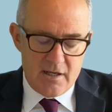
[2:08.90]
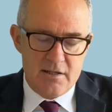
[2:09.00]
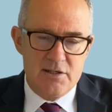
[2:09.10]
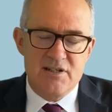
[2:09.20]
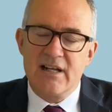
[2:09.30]

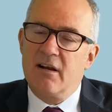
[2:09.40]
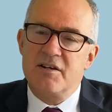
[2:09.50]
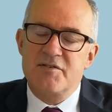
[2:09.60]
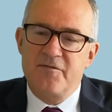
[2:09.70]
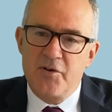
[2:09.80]
New Zealand
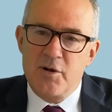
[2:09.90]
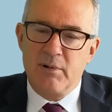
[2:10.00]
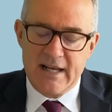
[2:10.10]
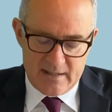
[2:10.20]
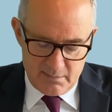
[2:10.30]
is
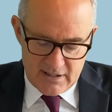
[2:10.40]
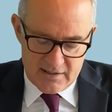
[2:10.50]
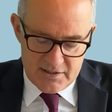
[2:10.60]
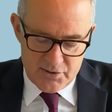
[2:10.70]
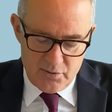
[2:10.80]
firmly
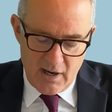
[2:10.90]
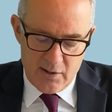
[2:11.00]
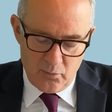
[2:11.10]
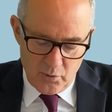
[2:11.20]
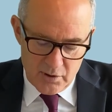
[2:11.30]
committed to a
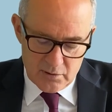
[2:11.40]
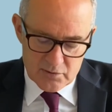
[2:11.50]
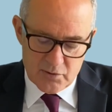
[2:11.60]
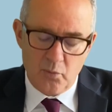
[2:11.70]
world